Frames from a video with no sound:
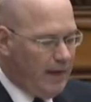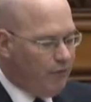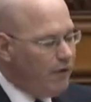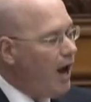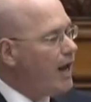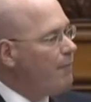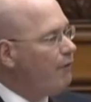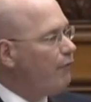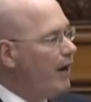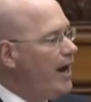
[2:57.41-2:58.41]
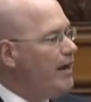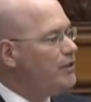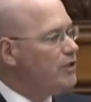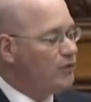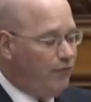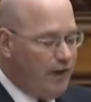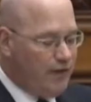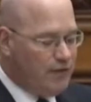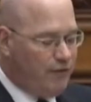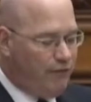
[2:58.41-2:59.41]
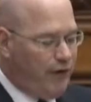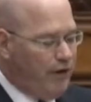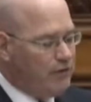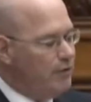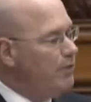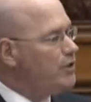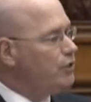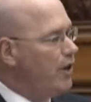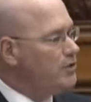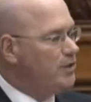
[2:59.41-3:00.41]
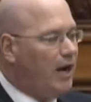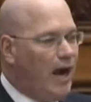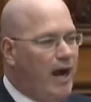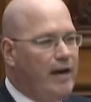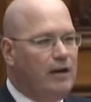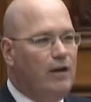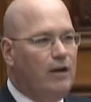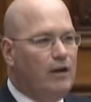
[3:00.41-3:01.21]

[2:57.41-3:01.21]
If not, I'm afraid it just feeds the fears and mistrust that I and